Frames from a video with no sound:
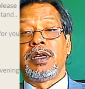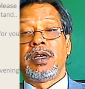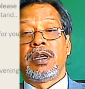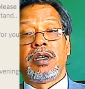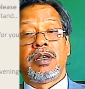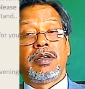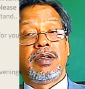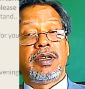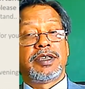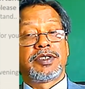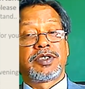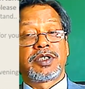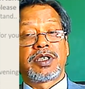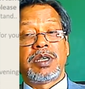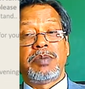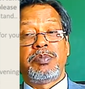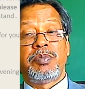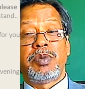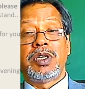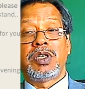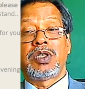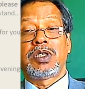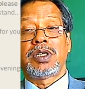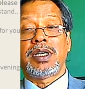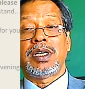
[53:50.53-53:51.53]
Let's keep
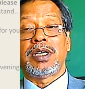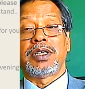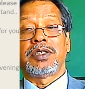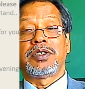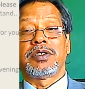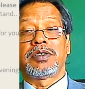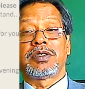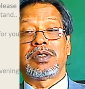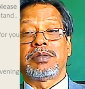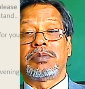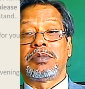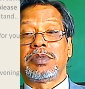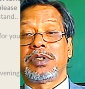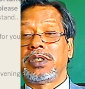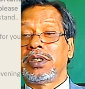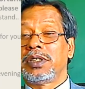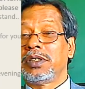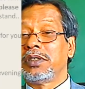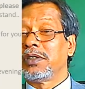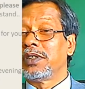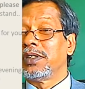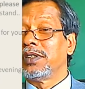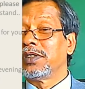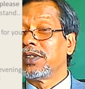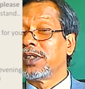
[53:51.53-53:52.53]
in touch or something. You
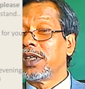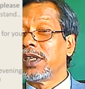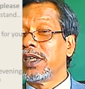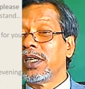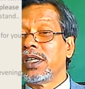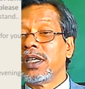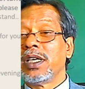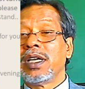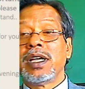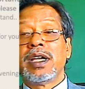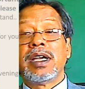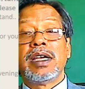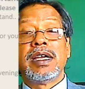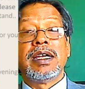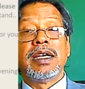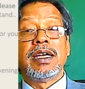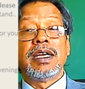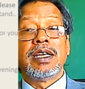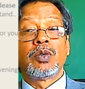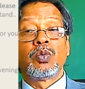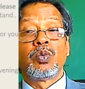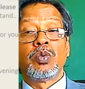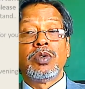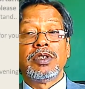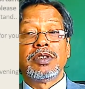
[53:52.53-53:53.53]
can say,
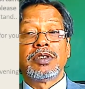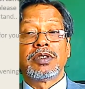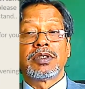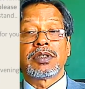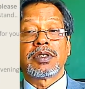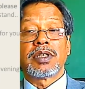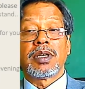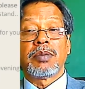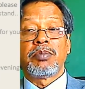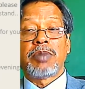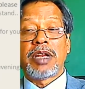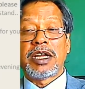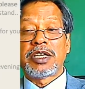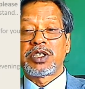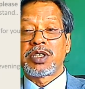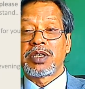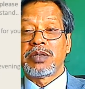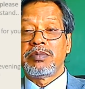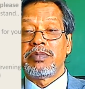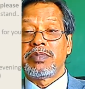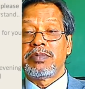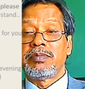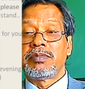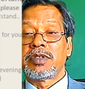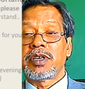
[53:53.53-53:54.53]
it was a pleasure
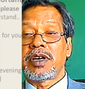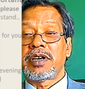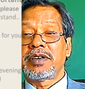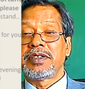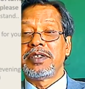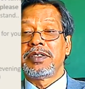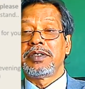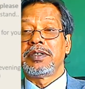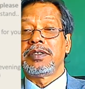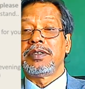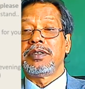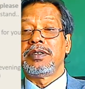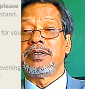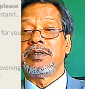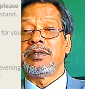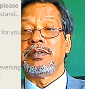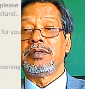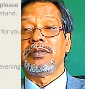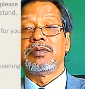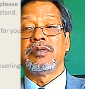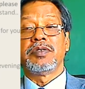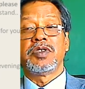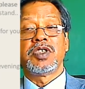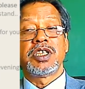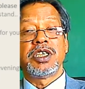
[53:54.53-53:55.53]
talking to you.
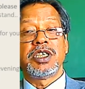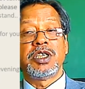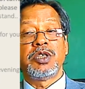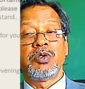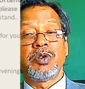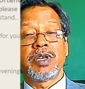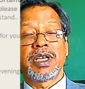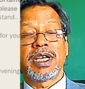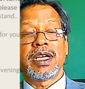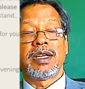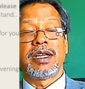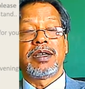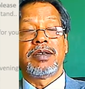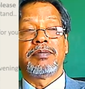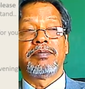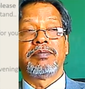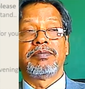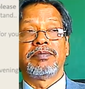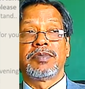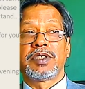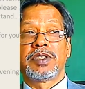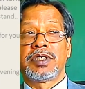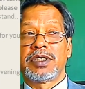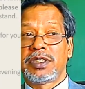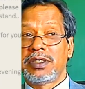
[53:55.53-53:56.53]
See you again.
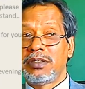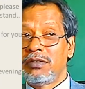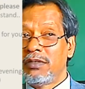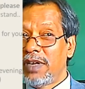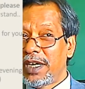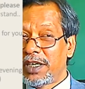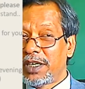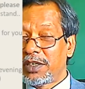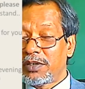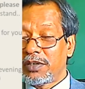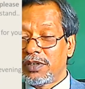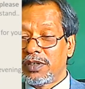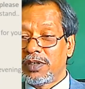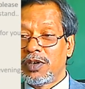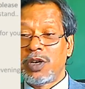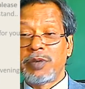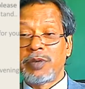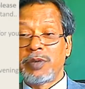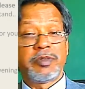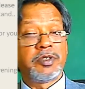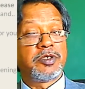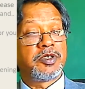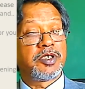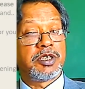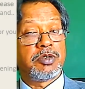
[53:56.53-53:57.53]
See you later. Hope
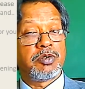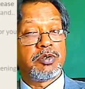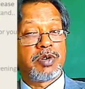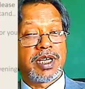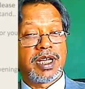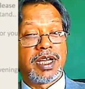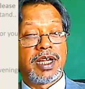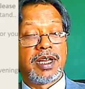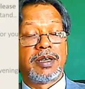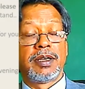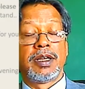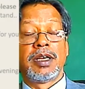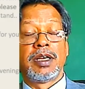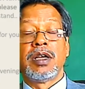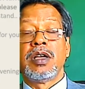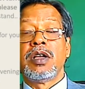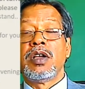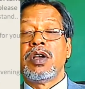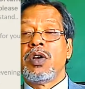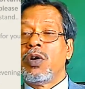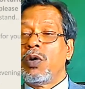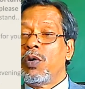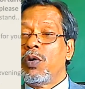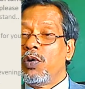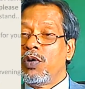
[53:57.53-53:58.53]
to see you again.
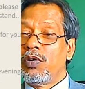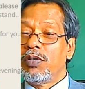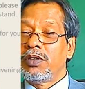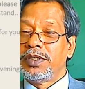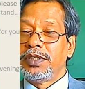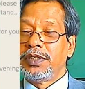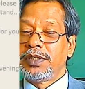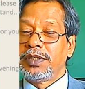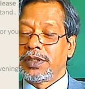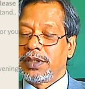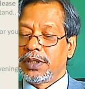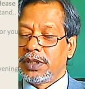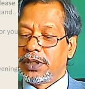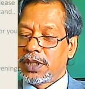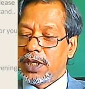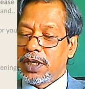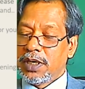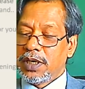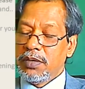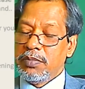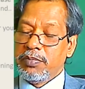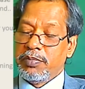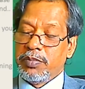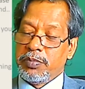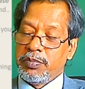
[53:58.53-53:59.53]
All these things are
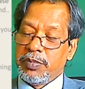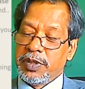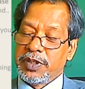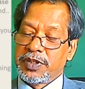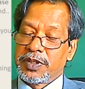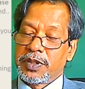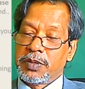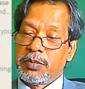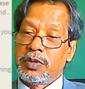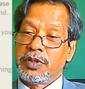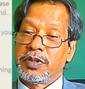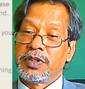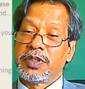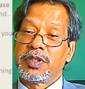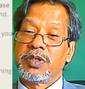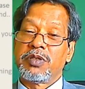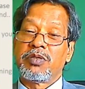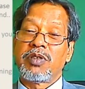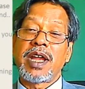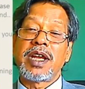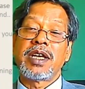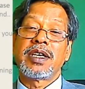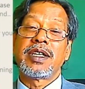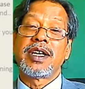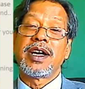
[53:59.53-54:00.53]
permissible. So
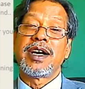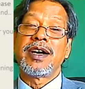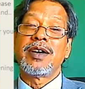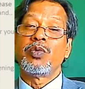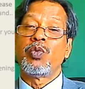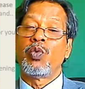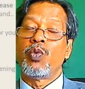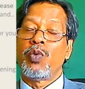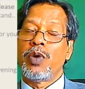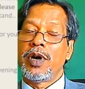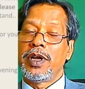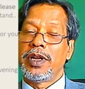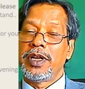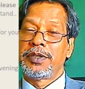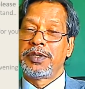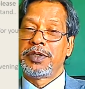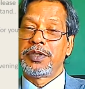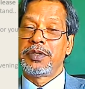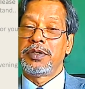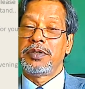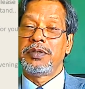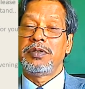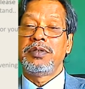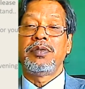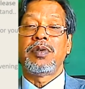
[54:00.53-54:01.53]
write down one or
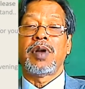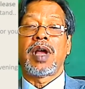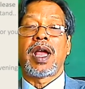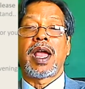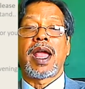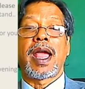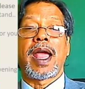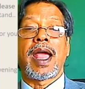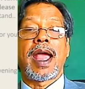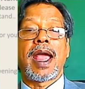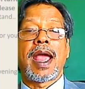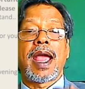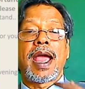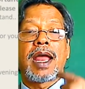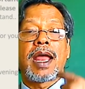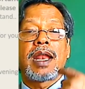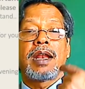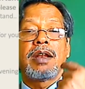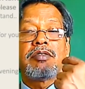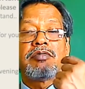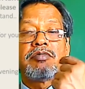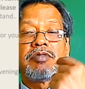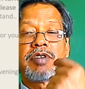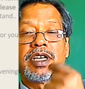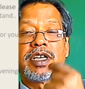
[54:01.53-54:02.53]
two and
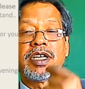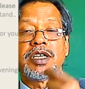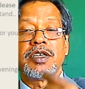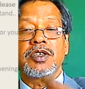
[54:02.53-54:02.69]
read